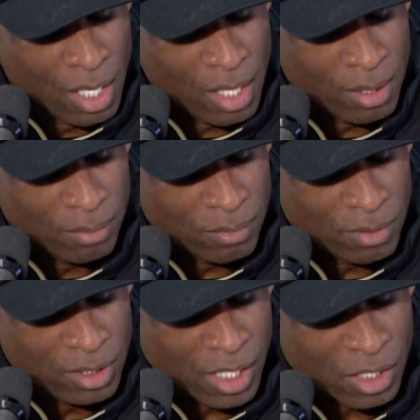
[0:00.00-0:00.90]
um,
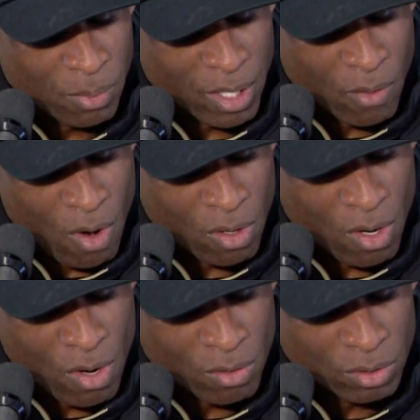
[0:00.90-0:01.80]
six spring
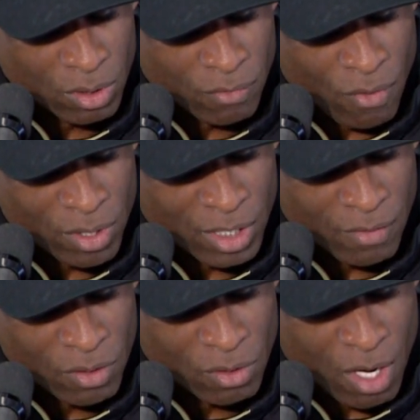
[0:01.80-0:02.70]
walk-ons, uh,
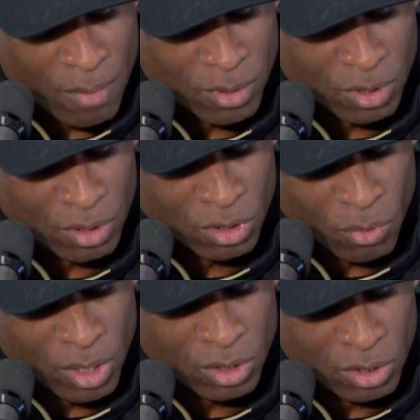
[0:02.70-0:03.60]
47 newcomers in
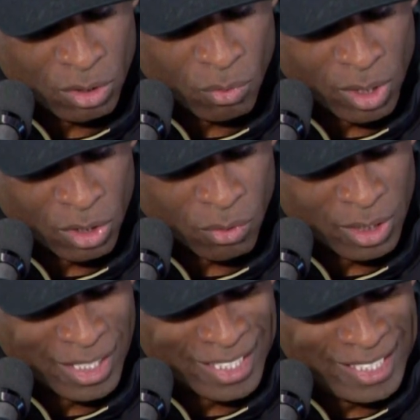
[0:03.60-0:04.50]

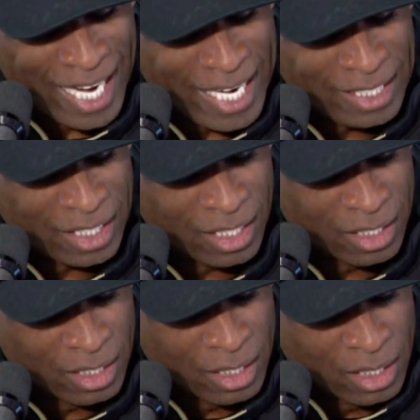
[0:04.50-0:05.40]
2023 to date.
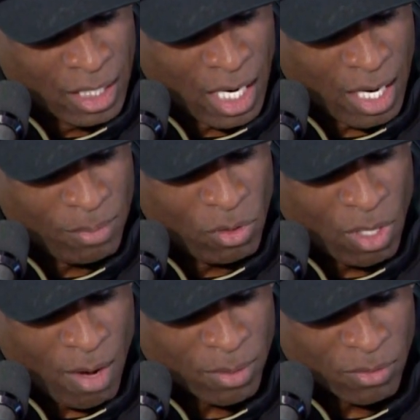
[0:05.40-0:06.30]
Um,
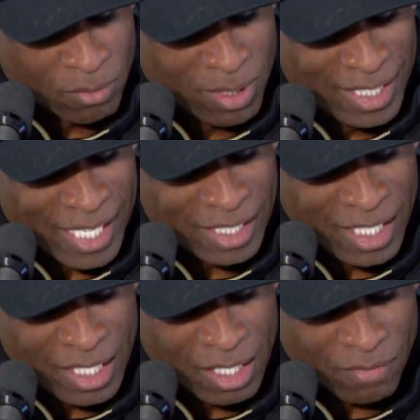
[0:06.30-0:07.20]
newcomers from
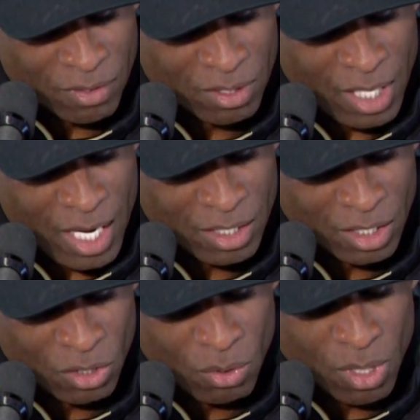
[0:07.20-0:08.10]
16 different
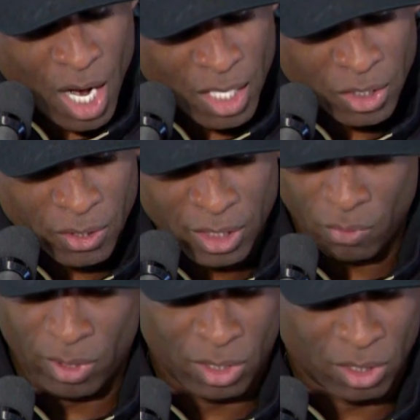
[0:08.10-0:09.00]
states and two
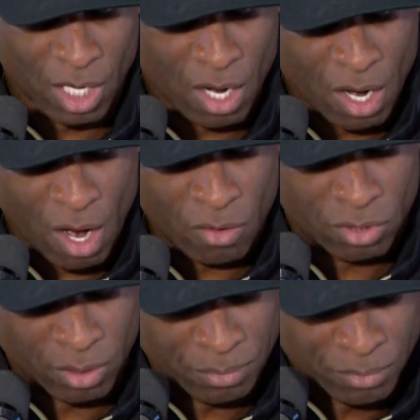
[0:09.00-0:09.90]
countries, which is
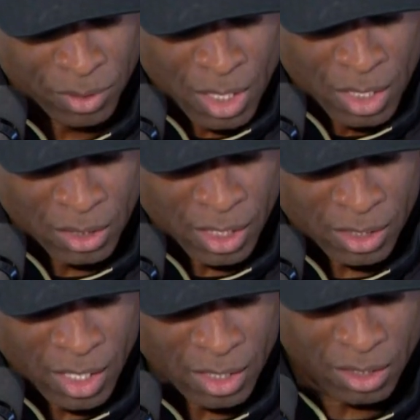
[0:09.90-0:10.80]
awesome.
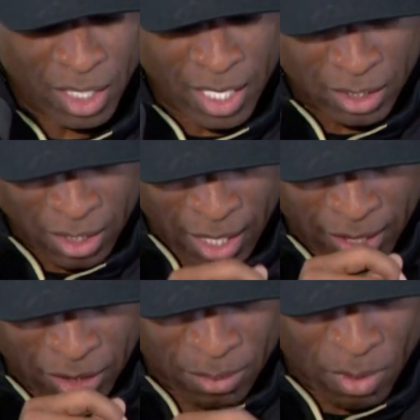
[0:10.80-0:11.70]
16 states uh,
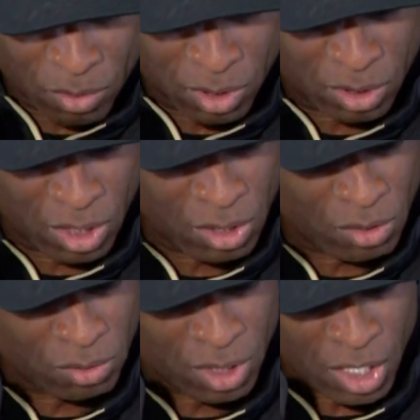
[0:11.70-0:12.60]
is the most in
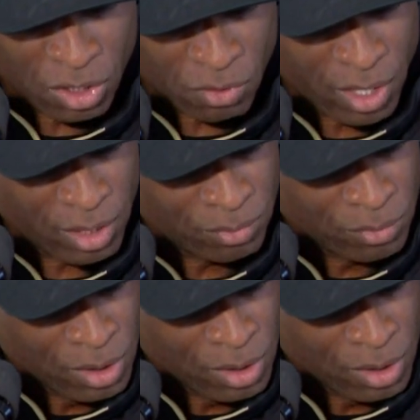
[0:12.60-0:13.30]
CU's history.